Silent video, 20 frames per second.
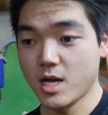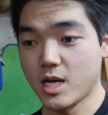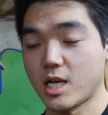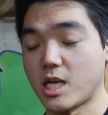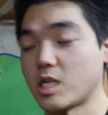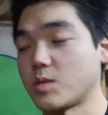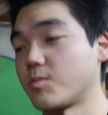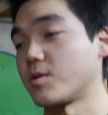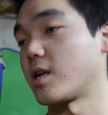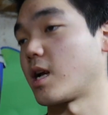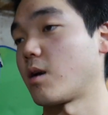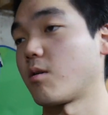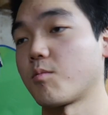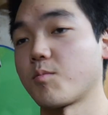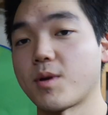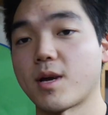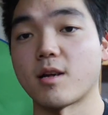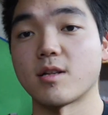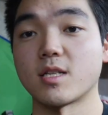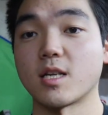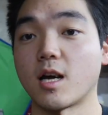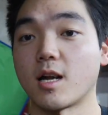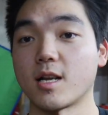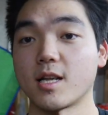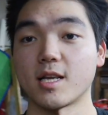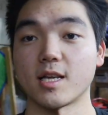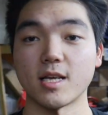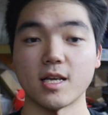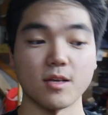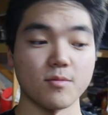He's been helping me out a ton.
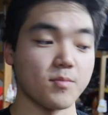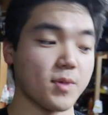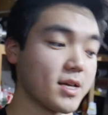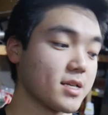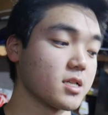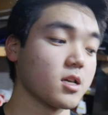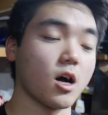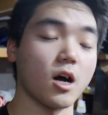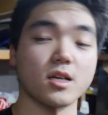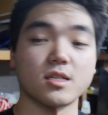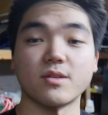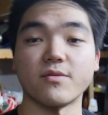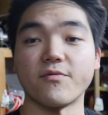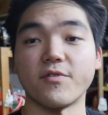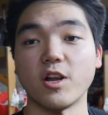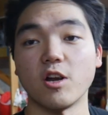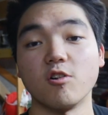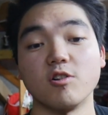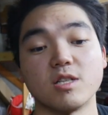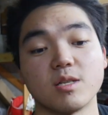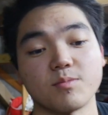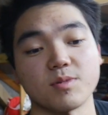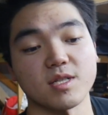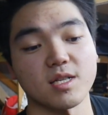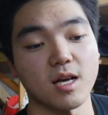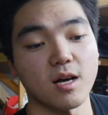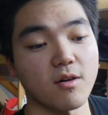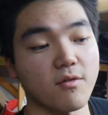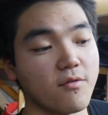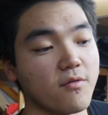He makes awesome videos
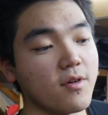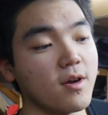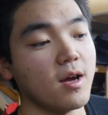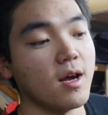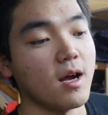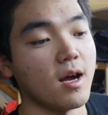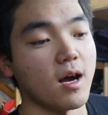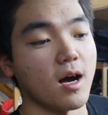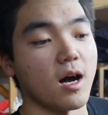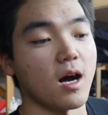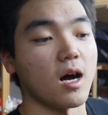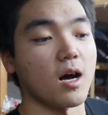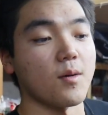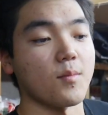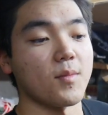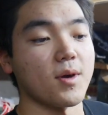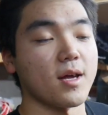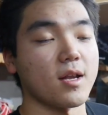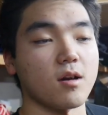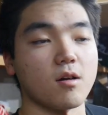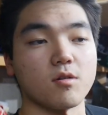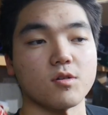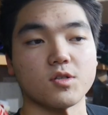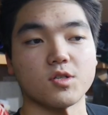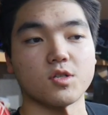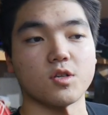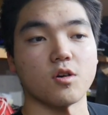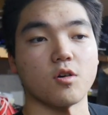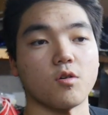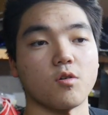himself. And
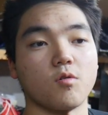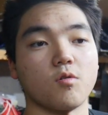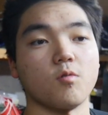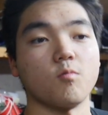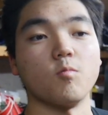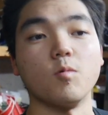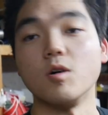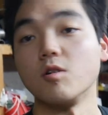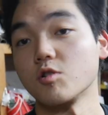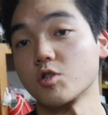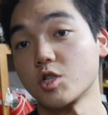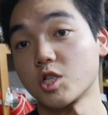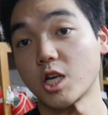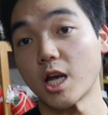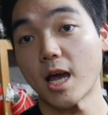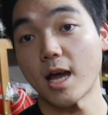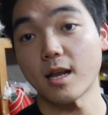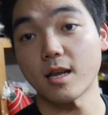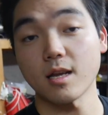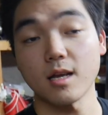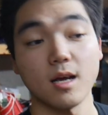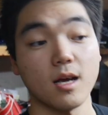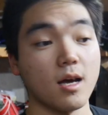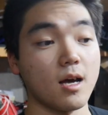also Will Chen.